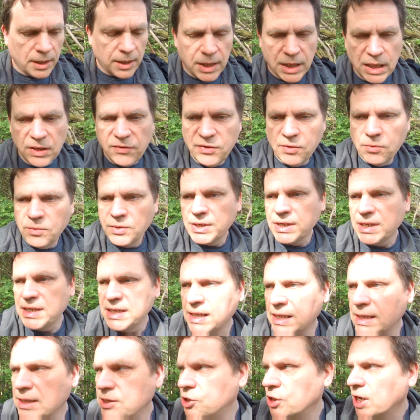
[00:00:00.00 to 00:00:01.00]
if you want to
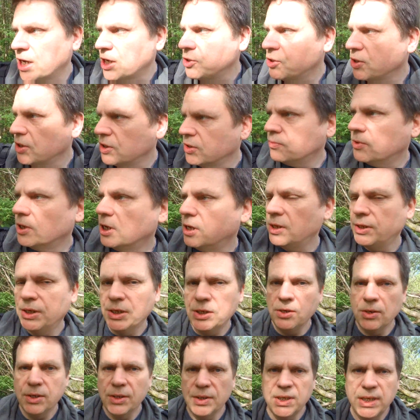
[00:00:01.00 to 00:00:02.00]
see a change in the world and
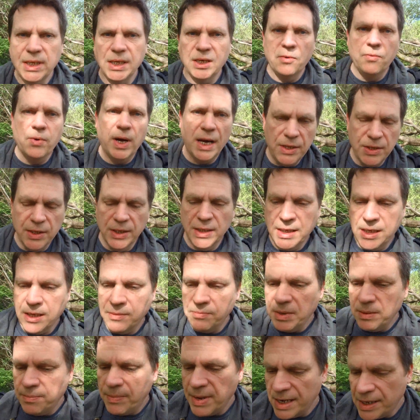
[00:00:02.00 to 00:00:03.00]
you can see a way that it can
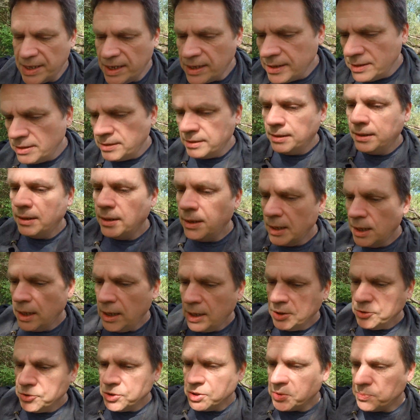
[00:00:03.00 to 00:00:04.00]
be better,
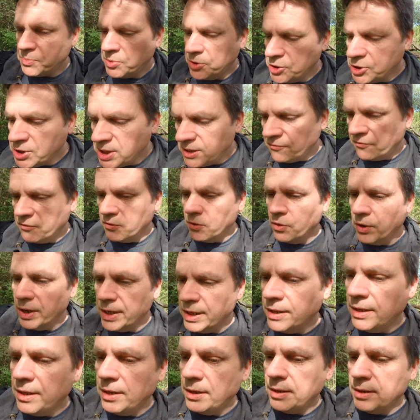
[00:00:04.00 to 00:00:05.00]
just pushing for it,
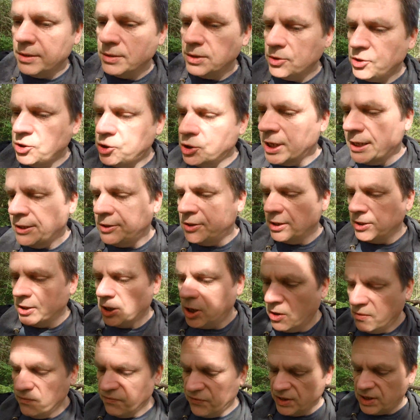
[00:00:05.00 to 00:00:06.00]
just changing the
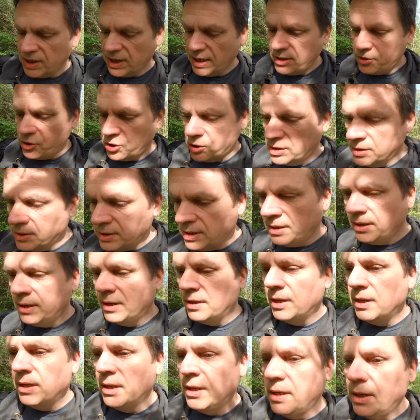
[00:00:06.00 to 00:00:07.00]
conversation
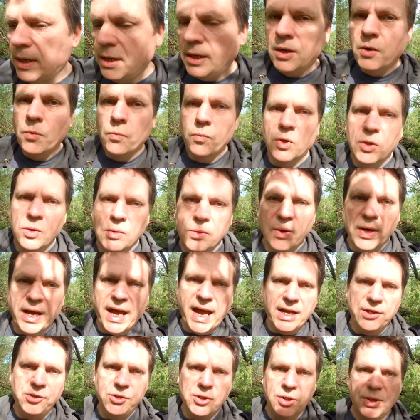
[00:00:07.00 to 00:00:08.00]
will
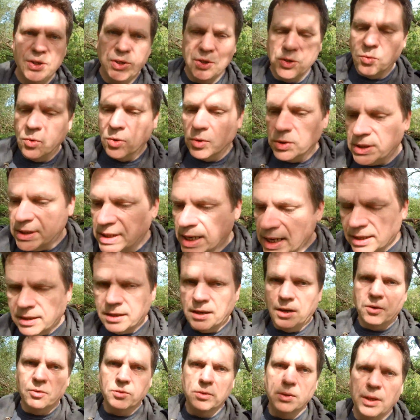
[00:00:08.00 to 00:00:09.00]
edge us towards that
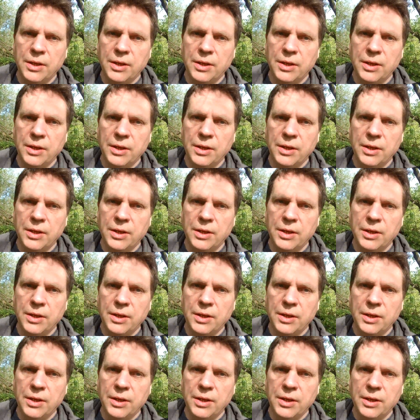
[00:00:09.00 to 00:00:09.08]
goal.